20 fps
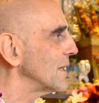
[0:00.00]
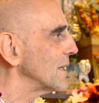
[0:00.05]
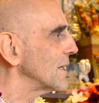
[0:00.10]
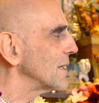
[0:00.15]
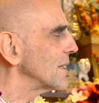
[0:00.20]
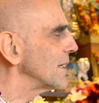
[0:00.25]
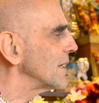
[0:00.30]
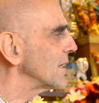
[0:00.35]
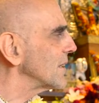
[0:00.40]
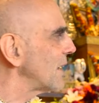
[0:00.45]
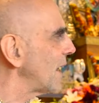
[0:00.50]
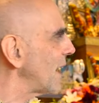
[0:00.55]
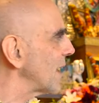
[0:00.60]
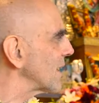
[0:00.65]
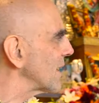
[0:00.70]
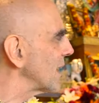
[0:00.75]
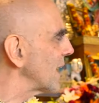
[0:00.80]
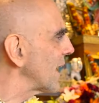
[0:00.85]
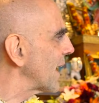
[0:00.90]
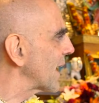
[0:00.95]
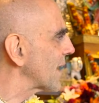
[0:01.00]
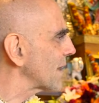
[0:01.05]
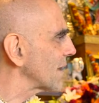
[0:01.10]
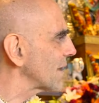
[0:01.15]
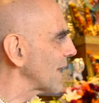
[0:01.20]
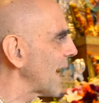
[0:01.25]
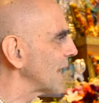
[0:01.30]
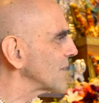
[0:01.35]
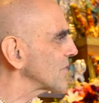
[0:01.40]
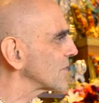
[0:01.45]
he got an
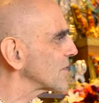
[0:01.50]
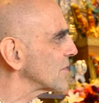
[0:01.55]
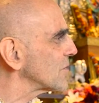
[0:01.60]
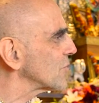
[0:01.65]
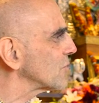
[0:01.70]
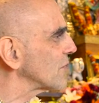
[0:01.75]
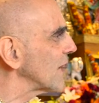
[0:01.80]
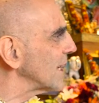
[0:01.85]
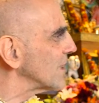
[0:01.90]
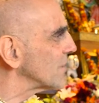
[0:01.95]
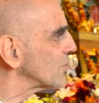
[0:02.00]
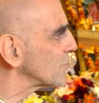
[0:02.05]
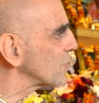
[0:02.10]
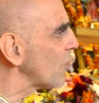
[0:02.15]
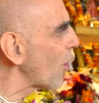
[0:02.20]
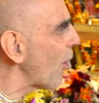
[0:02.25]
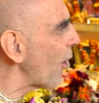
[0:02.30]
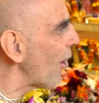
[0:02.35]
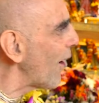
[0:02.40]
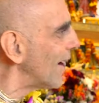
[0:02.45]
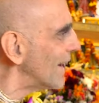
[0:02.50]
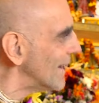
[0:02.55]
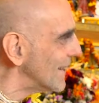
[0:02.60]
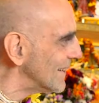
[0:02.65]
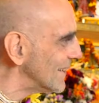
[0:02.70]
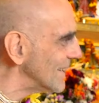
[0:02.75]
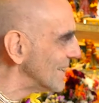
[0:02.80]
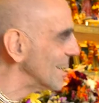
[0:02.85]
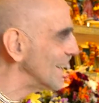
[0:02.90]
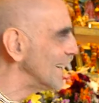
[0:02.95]
Alaskan chainsaw.
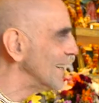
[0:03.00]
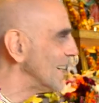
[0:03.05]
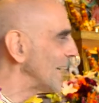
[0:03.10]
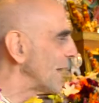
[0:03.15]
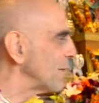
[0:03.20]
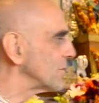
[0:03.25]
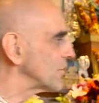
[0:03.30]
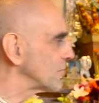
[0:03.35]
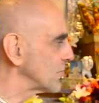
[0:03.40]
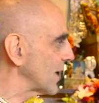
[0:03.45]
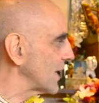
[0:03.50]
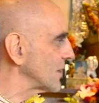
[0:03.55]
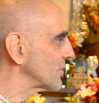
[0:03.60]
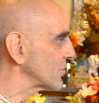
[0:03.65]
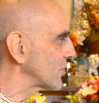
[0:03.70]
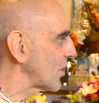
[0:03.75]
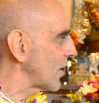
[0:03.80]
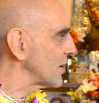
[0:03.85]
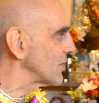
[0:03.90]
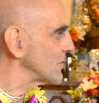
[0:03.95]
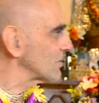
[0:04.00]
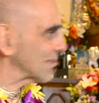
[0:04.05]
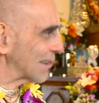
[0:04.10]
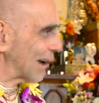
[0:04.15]
These chainsaws,